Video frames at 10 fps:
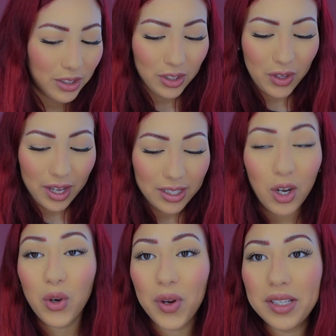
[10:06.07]
So that's
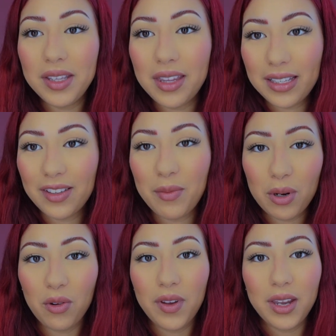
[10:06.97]
how crazy things have
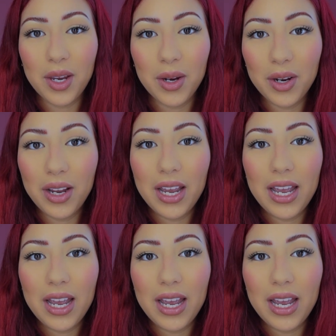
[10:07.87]
been over here.